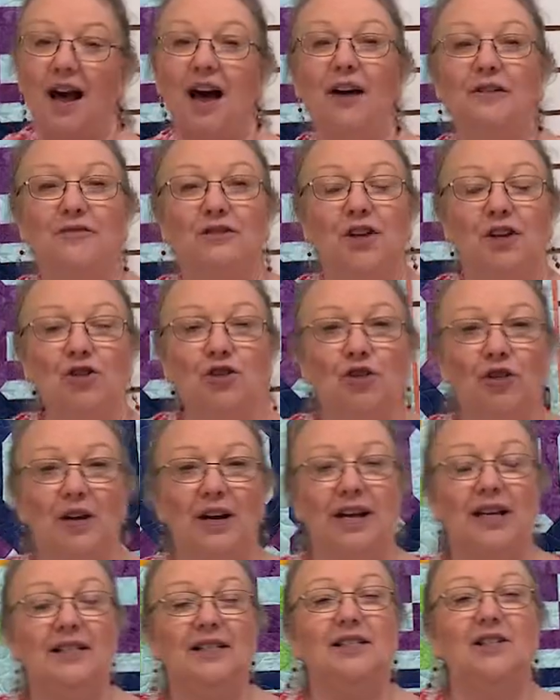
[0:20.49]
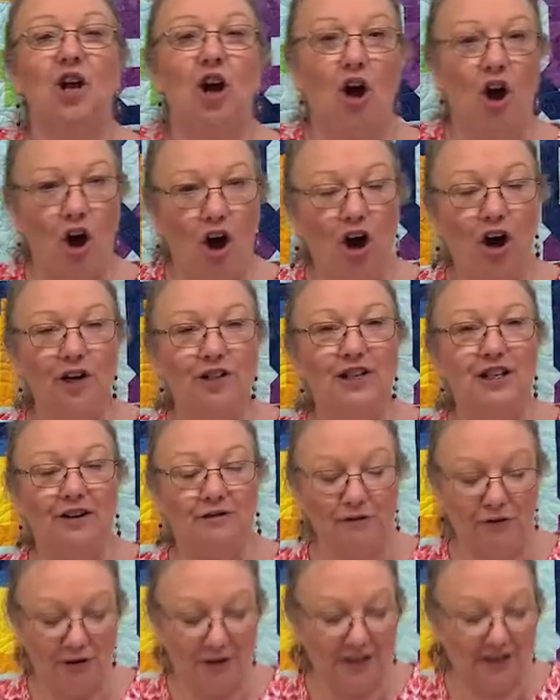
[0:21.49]
of the trees are
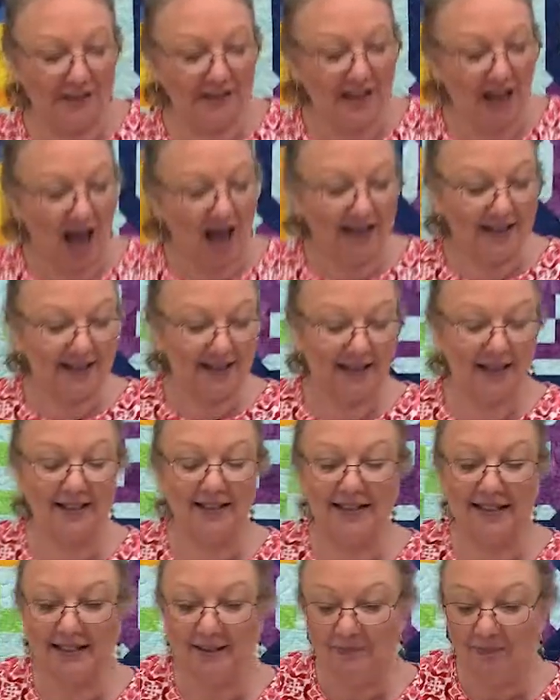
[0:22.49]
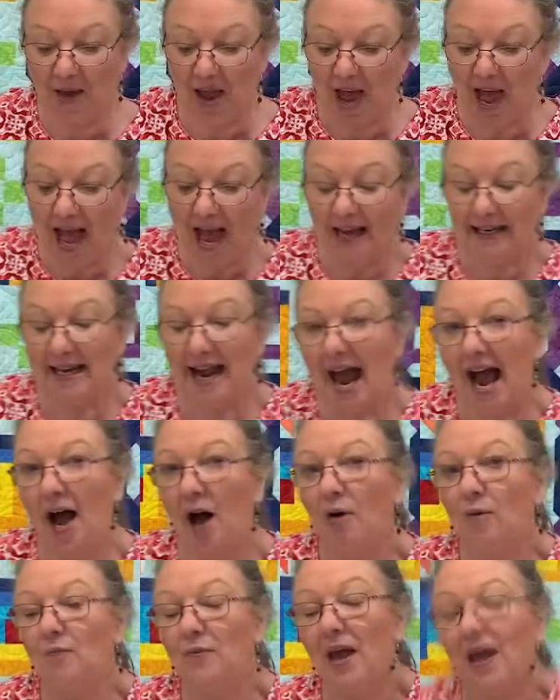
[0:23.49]
different sizes.
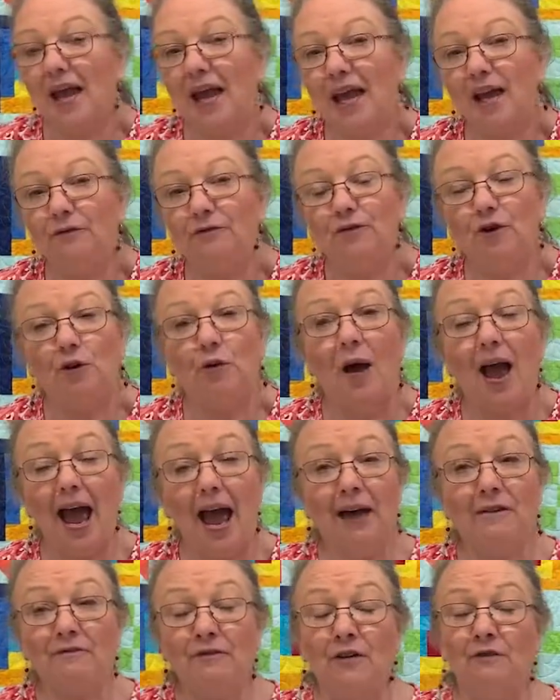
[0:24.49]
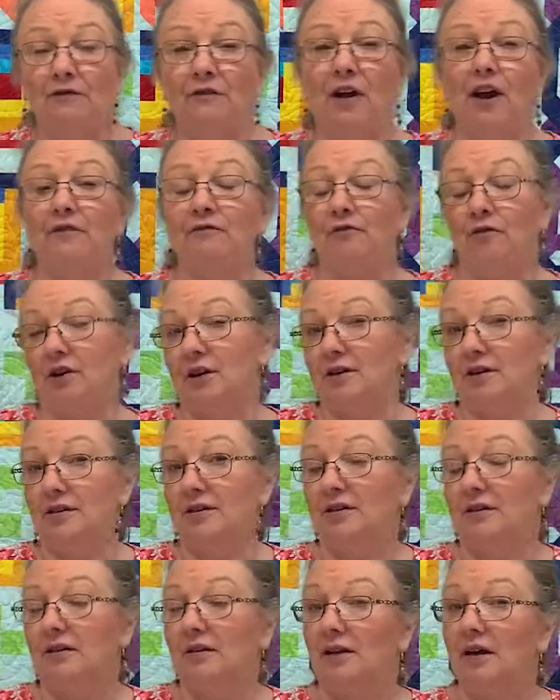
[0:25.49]
Now, if you have a favorite
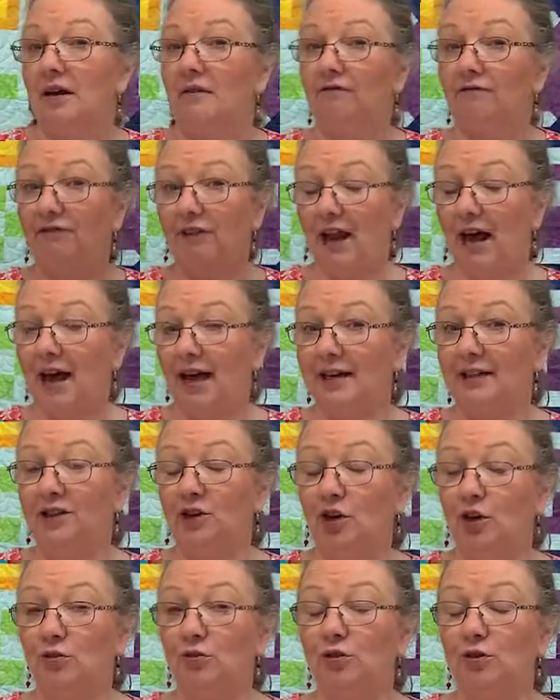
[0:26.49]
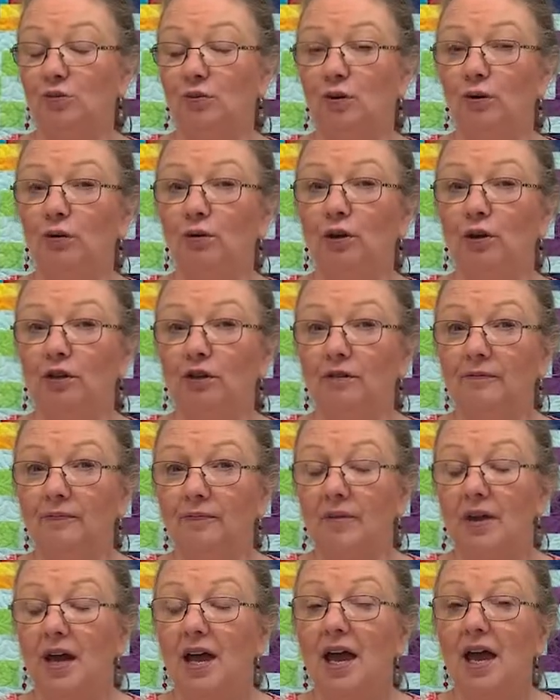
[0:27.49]
flying goose ruler,
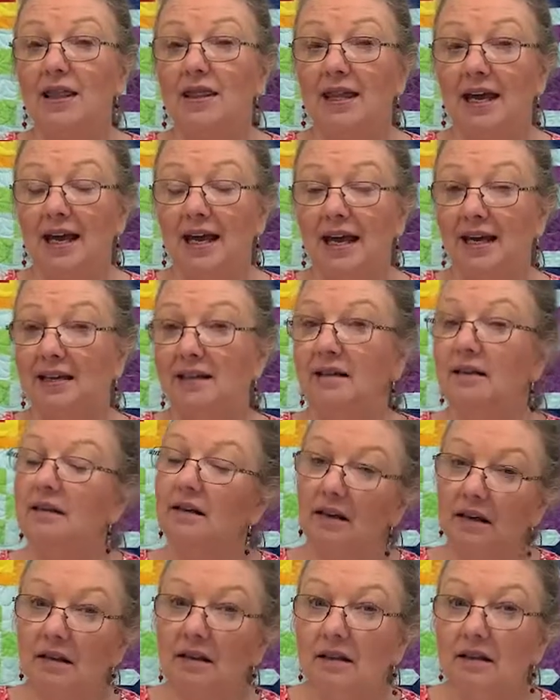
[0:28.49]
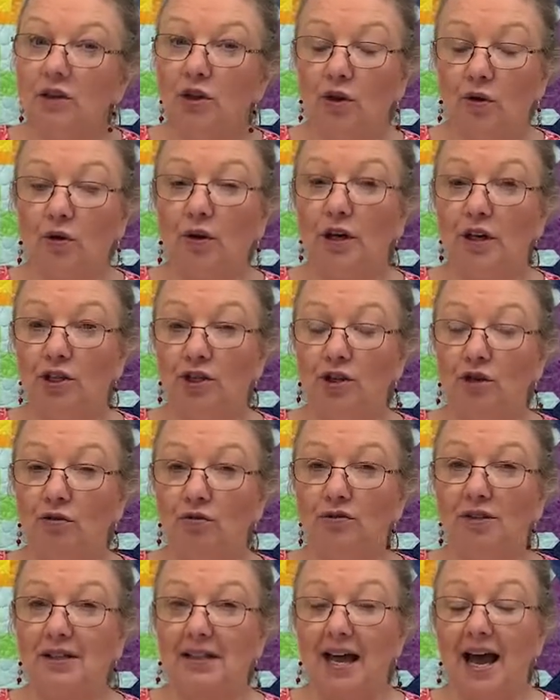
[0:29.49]
then you can
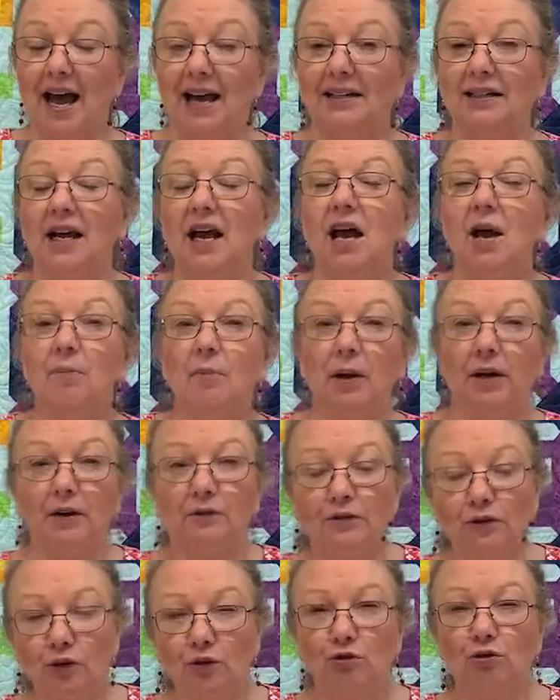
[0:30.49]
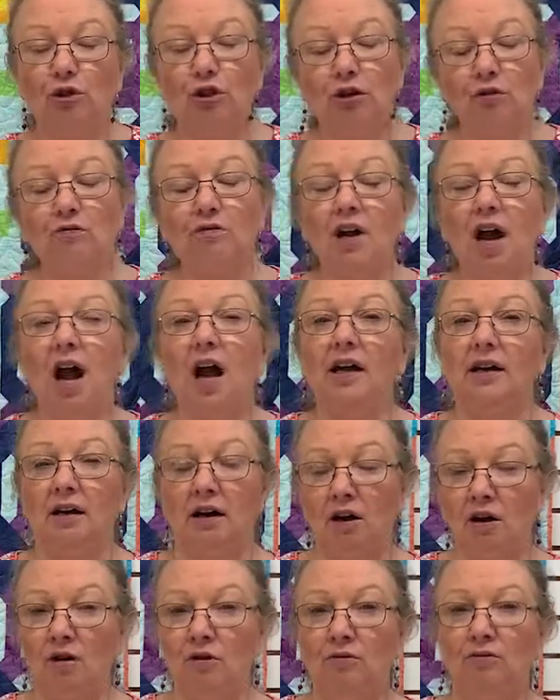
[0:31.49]
use that. But if you do not
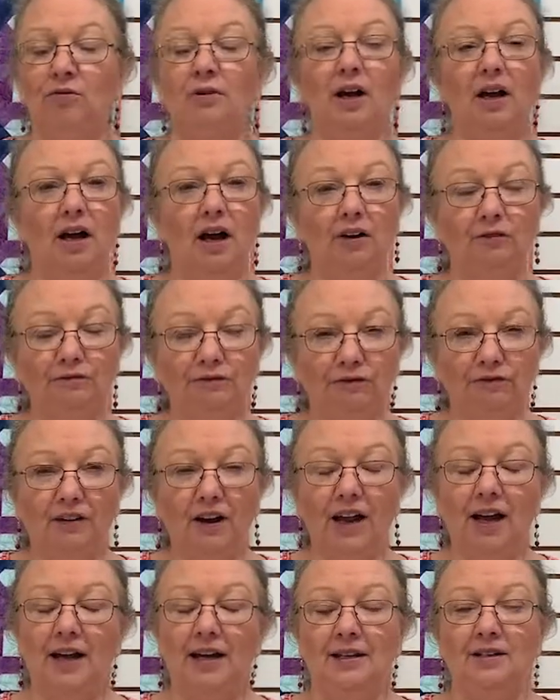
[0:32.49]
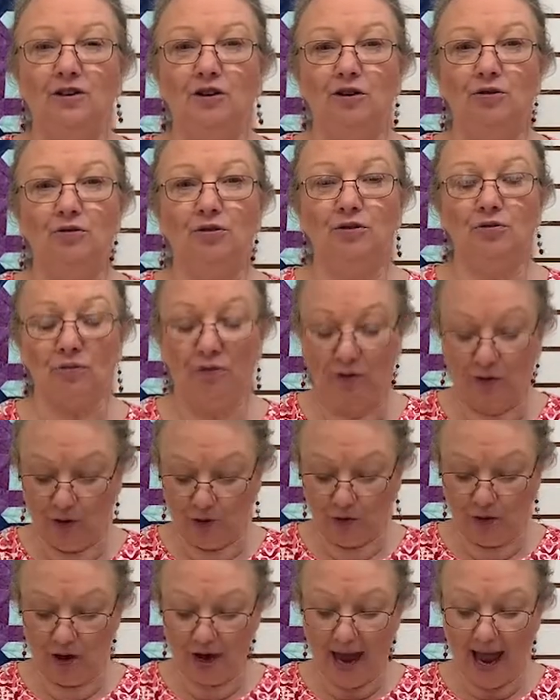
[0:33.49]
own a flying goose
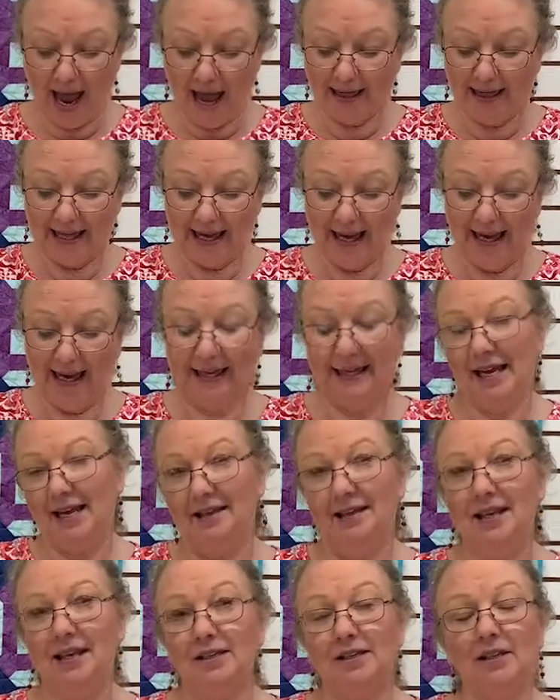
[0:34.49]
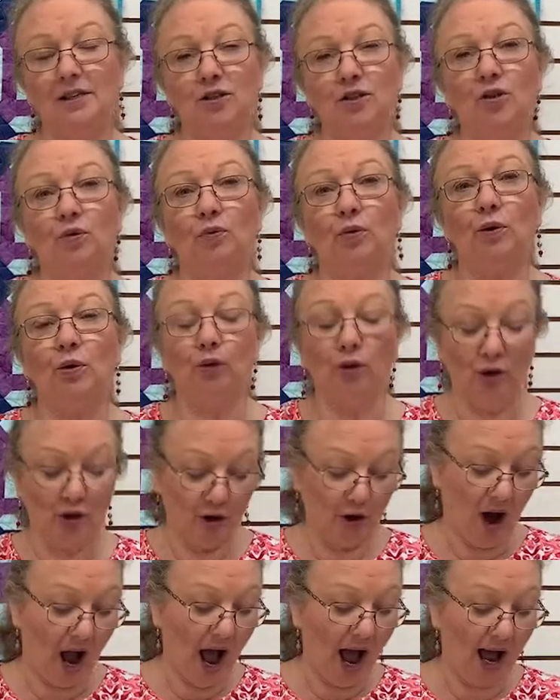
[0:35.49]
ruler, then this is the
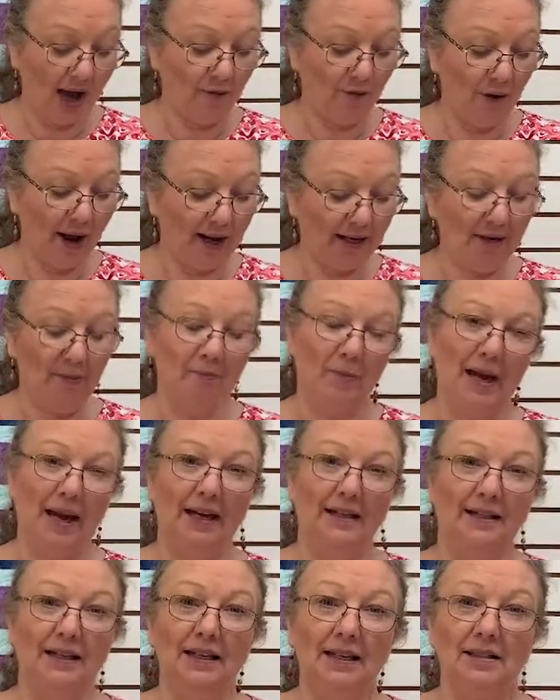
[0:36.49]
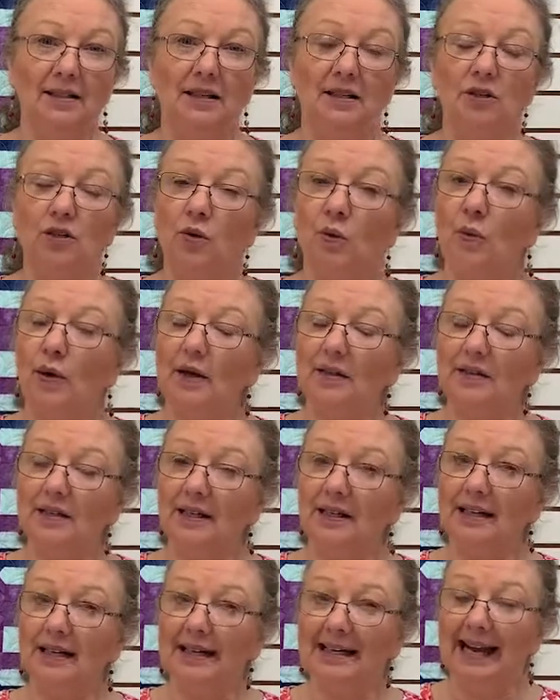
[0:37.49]
ruler I recommend. This is Quilt
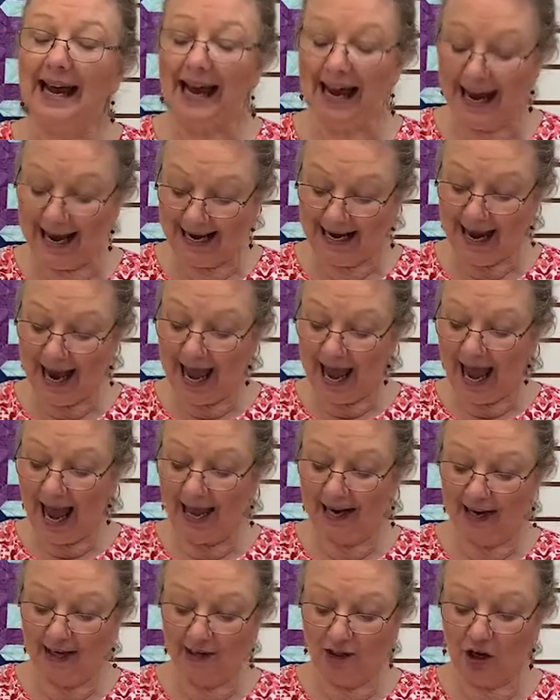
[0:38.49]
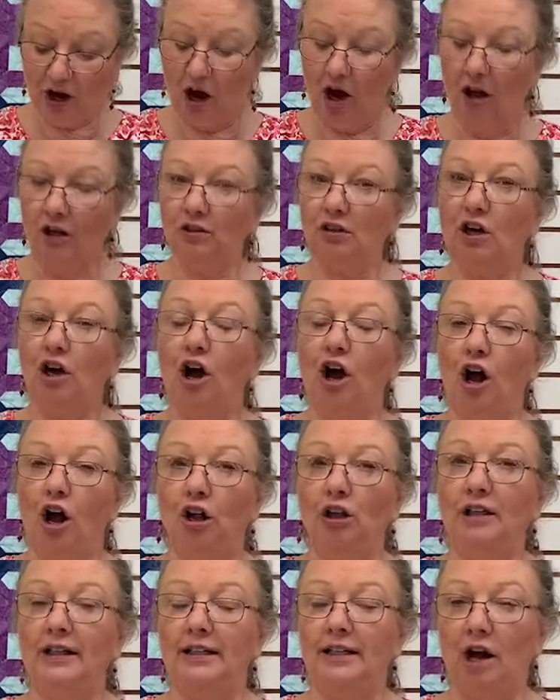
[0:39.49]
in a Day, and it's called
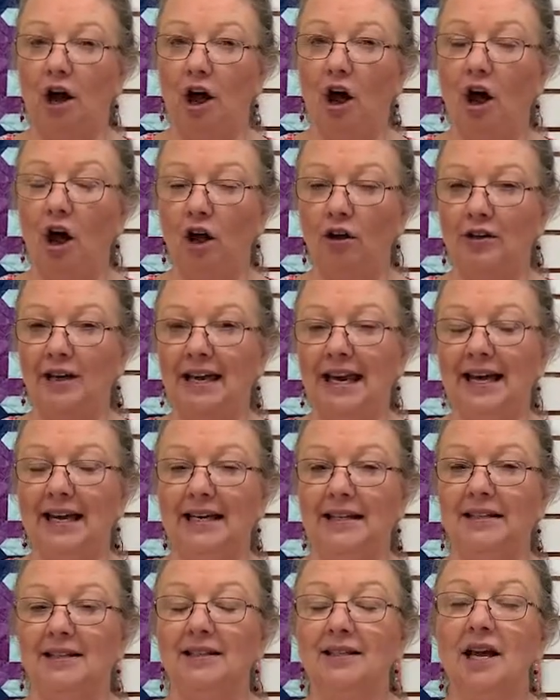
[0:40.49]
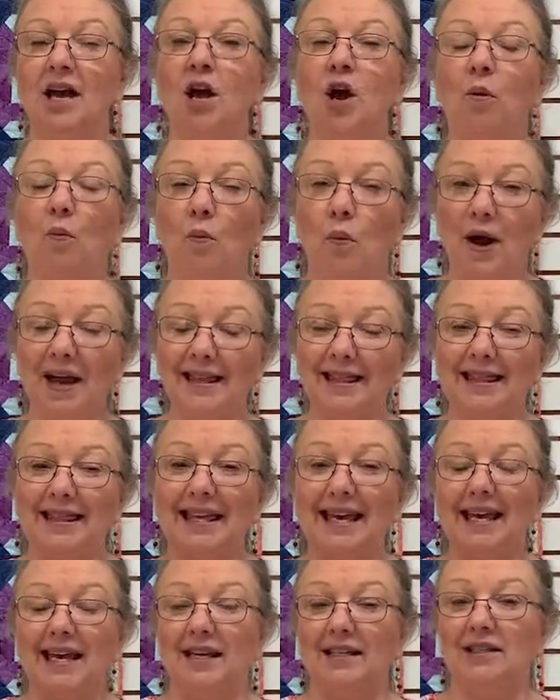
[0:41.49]
Calling All Geese. With
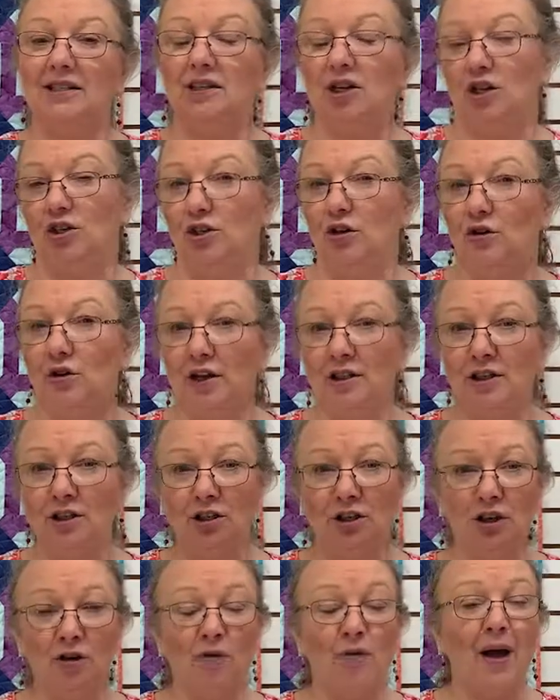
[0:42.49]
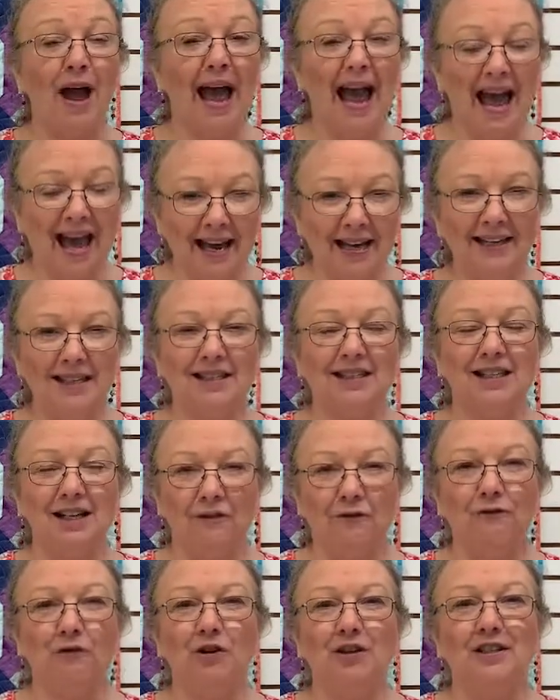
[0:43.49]
this, you can do eight
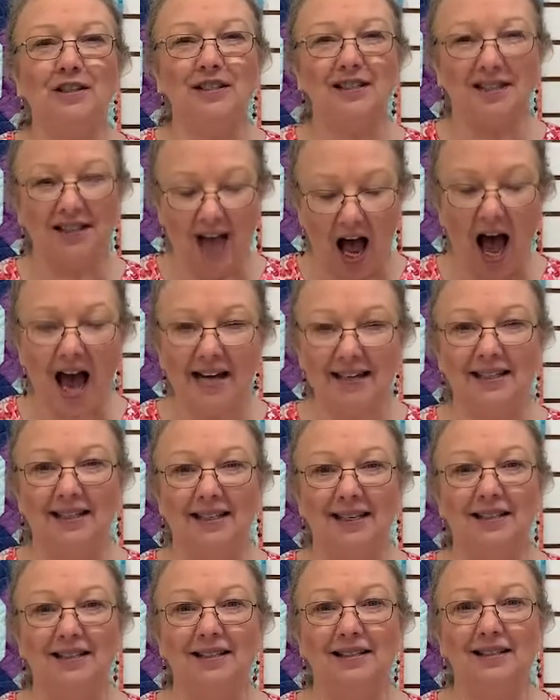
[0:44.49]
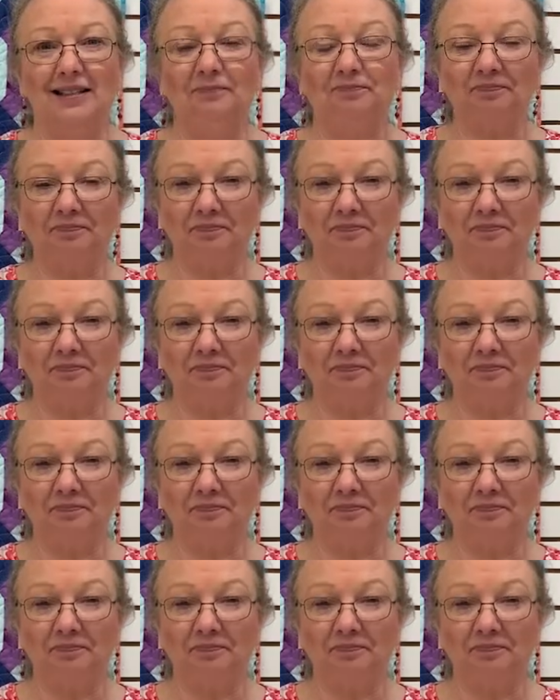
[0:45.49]
different sizes.